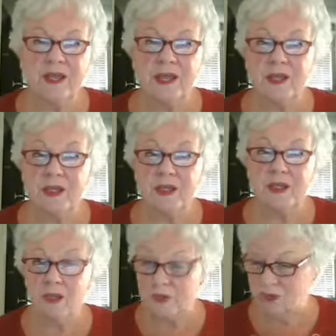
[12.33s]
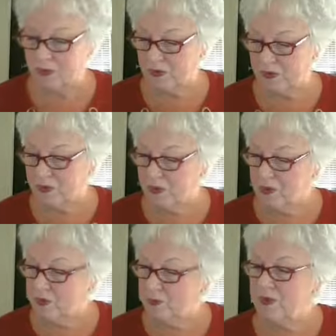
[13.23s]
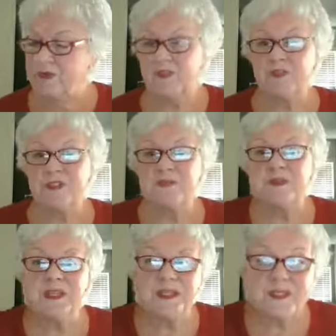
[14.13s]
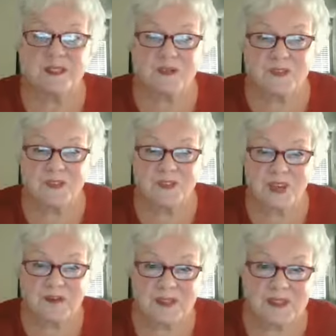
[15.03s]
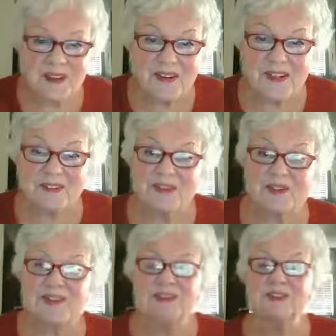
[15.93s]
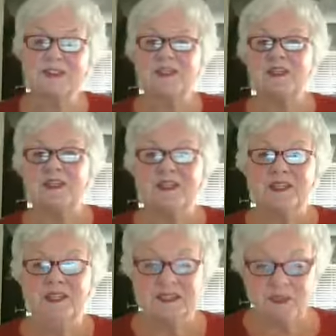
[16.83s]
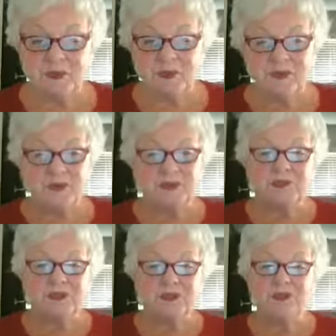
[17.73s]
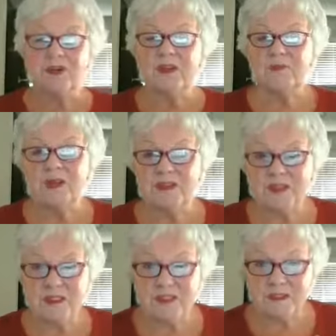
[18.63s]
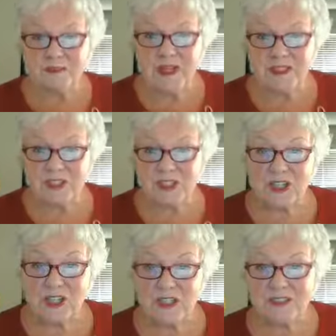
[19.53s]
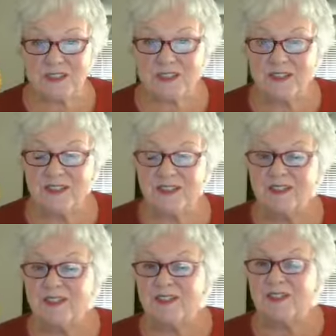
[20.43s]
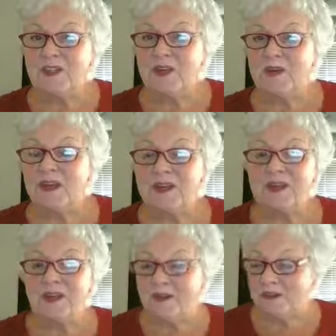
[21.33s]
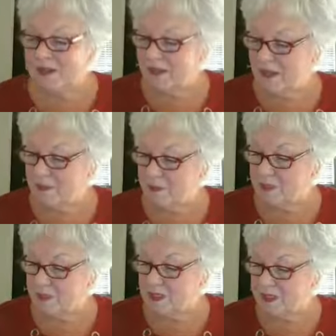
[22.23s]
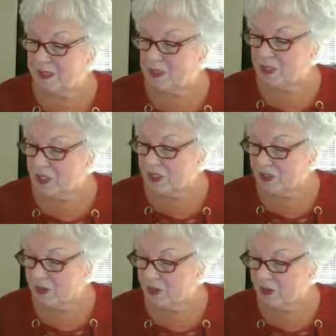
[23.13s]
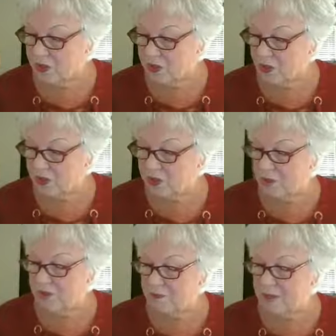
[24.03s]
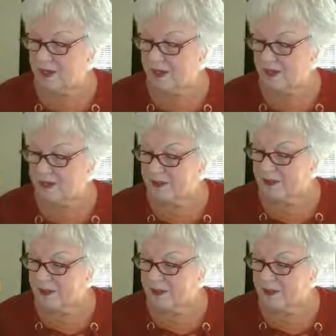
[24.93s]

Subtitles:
at noon with 15-minute tips for family caregivers. This week, we're going to be talking about the dementias. I gave a presentation not long ago about